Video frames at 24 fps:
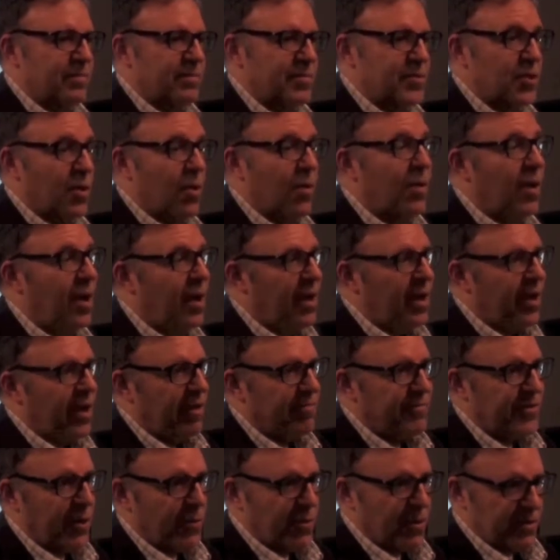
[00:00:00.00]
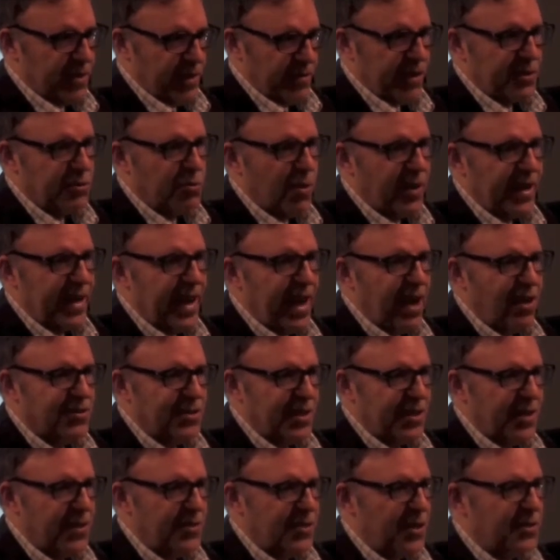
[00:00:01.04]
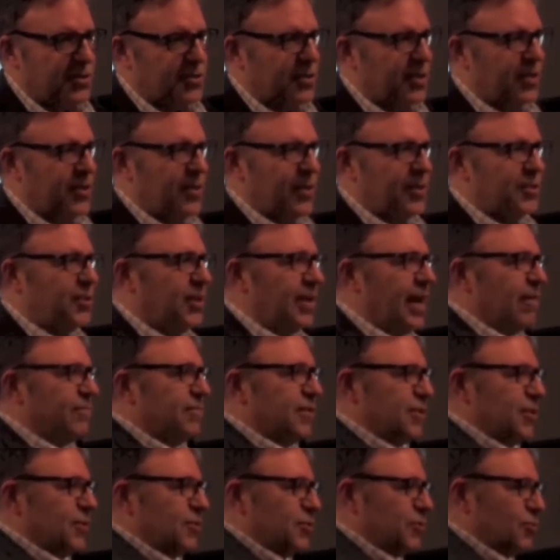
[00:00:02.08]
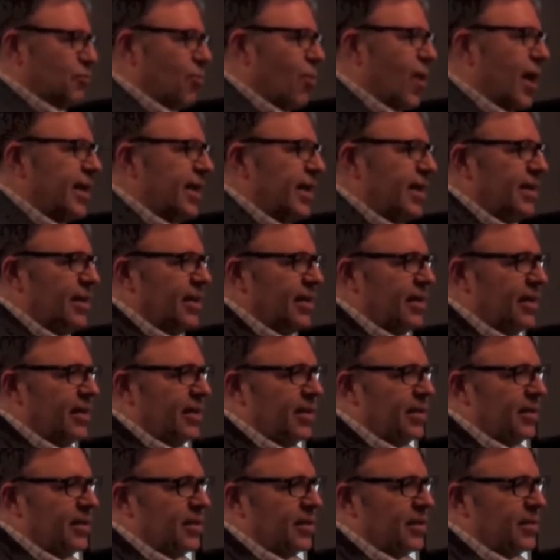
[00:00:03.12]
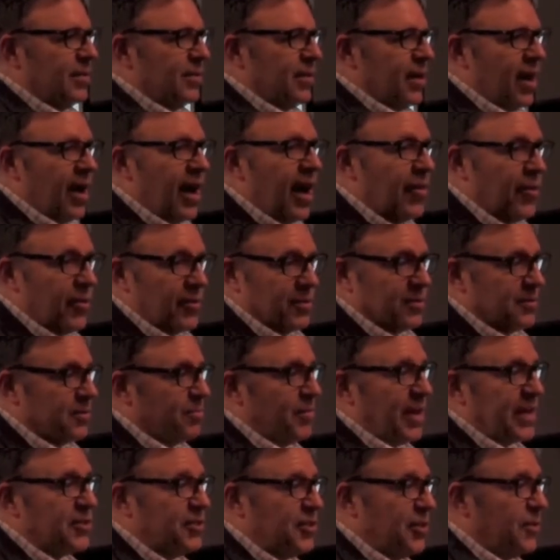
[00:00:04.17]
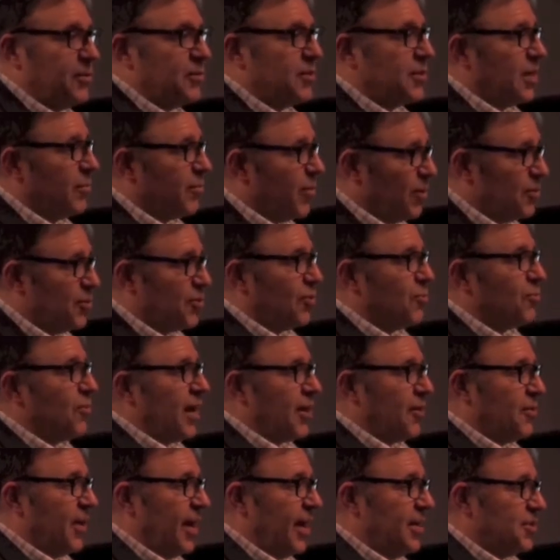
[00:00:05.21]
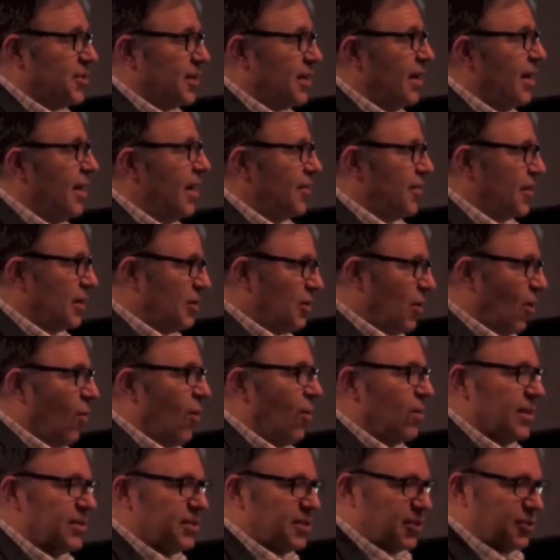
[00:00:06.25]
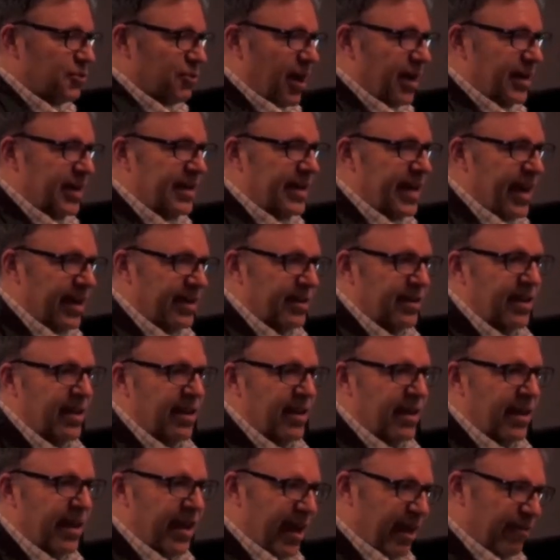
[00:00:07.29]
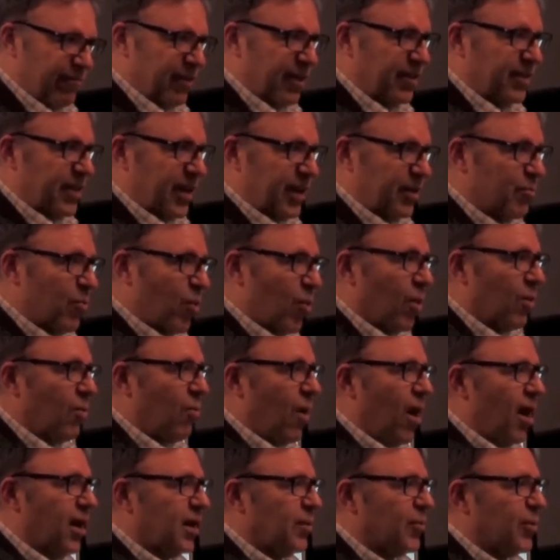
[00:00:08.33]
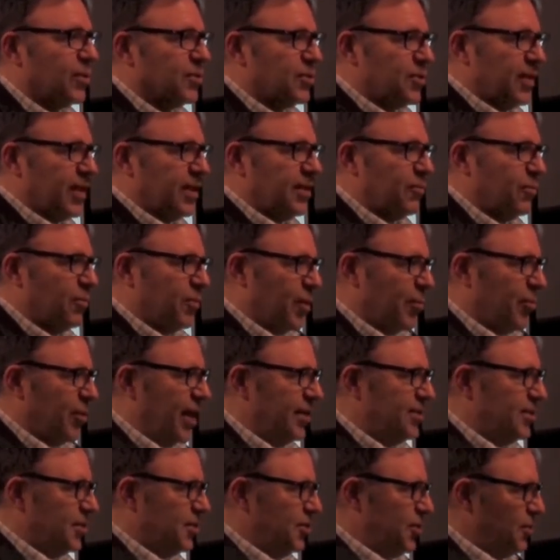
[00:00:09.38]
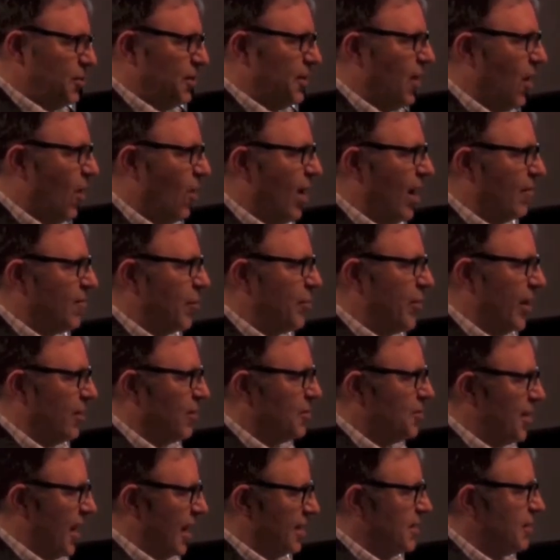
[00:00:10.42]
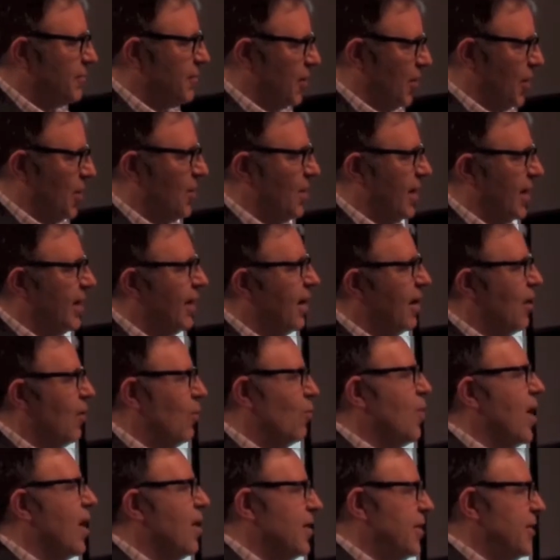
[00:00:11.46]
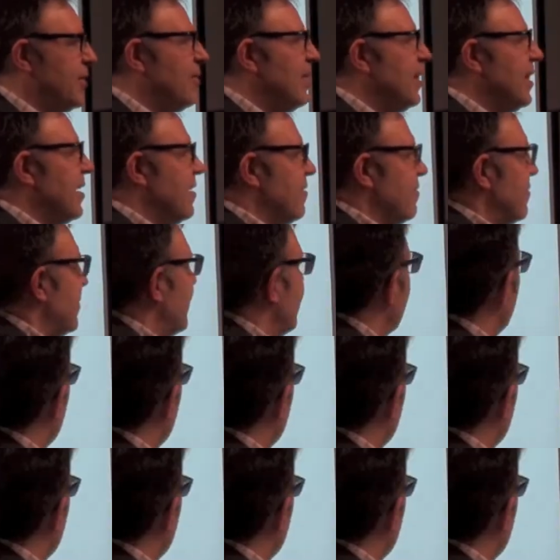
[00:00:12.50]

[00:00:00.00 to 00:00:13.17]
So if you had 20 housing units, you'd have to do 20 other mixed use, commercial, recreation. The goal is to try to get everything more walkable so that the places you go have a better chance of occurring where you live.